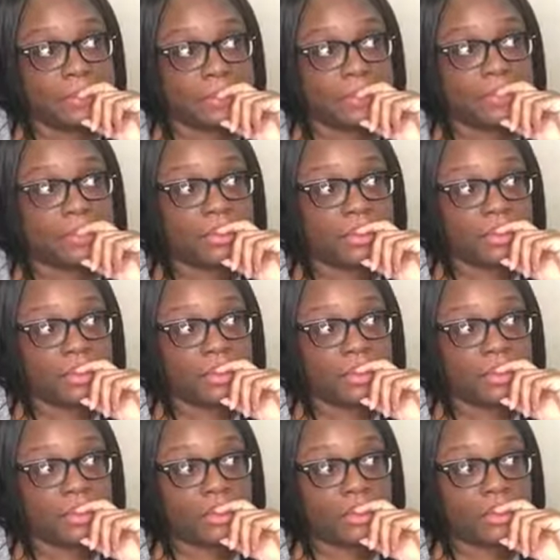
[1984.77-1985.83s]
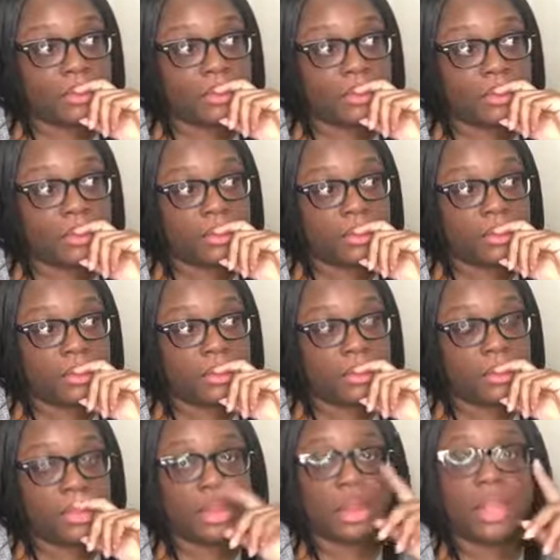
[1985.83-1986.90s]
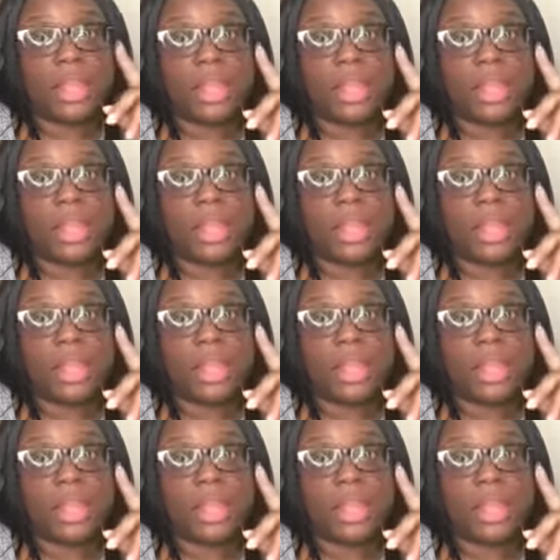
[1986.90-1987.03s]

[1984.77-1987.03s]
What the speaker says: (silence)